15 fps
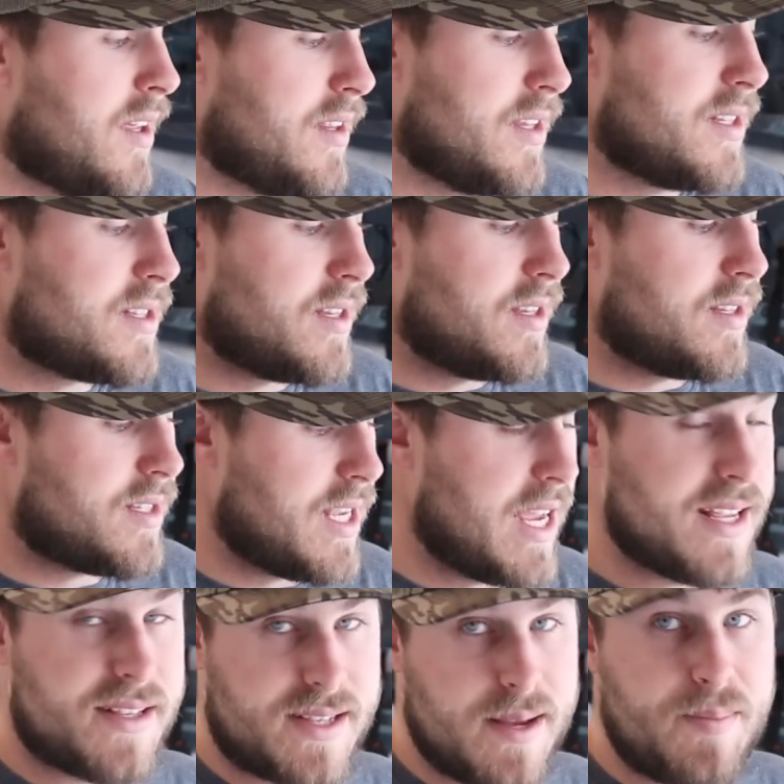This is
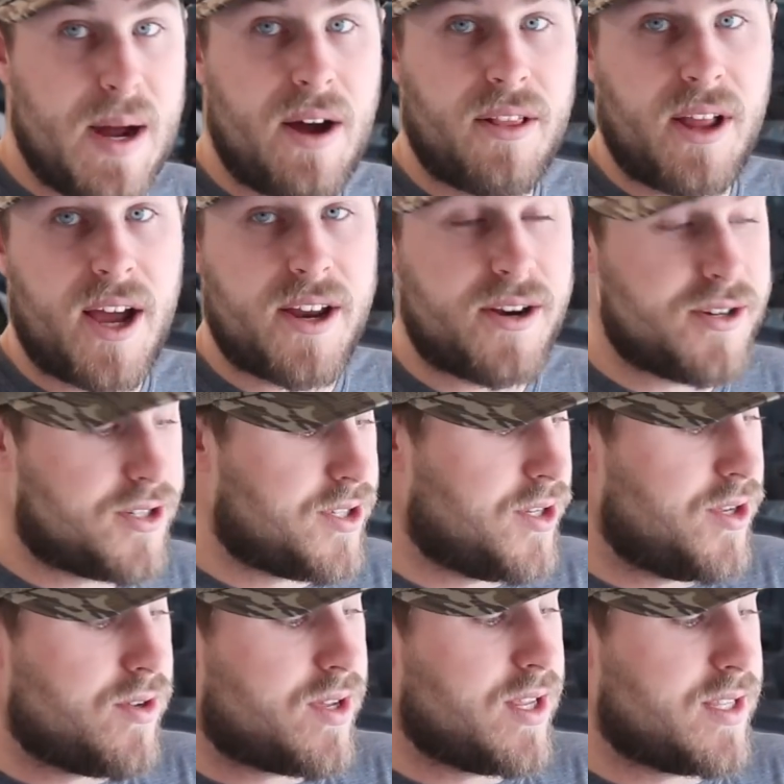a zip out liner, so
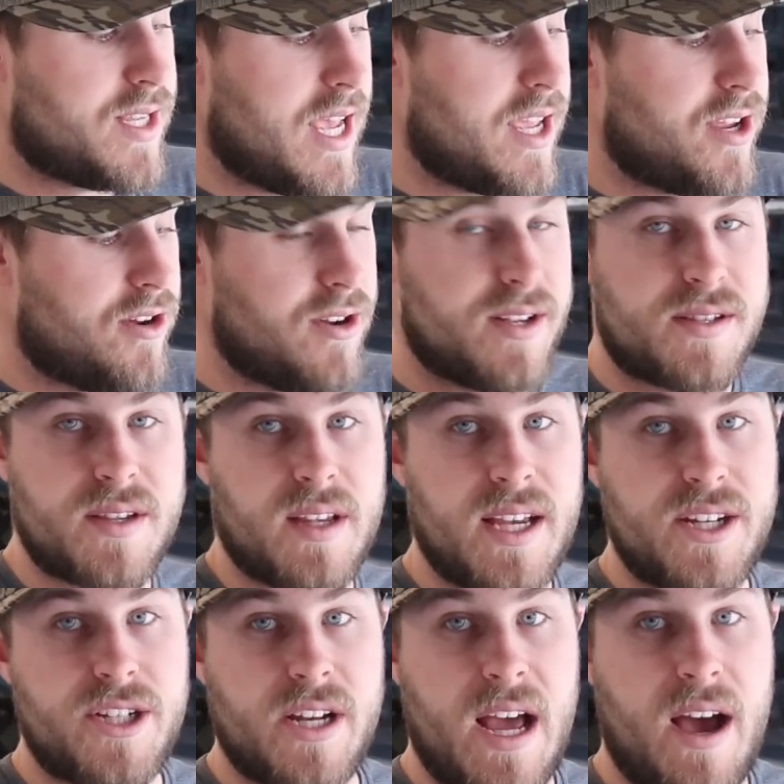you can take your
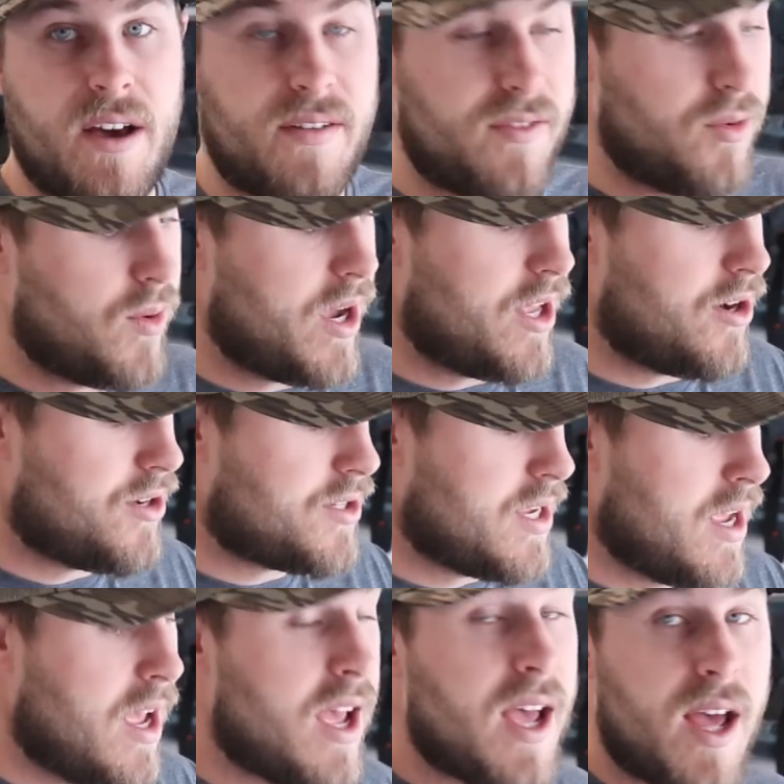insulation out of the waders
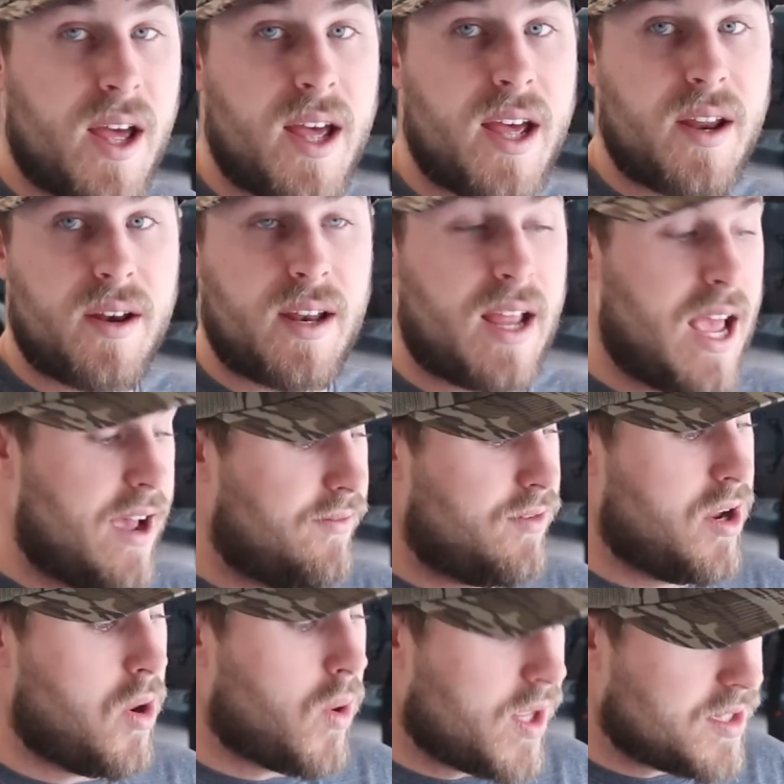and have
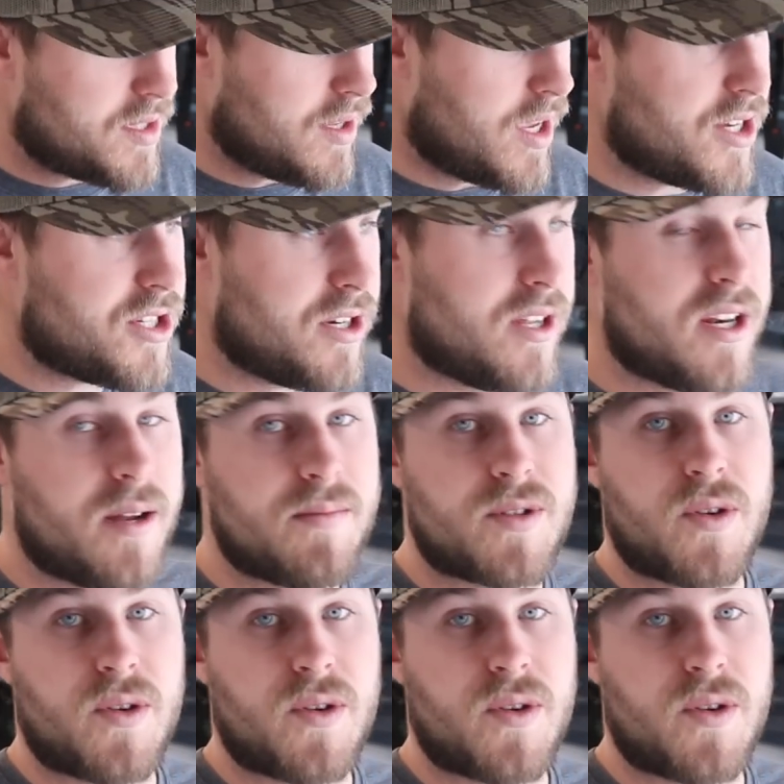no insulation in them.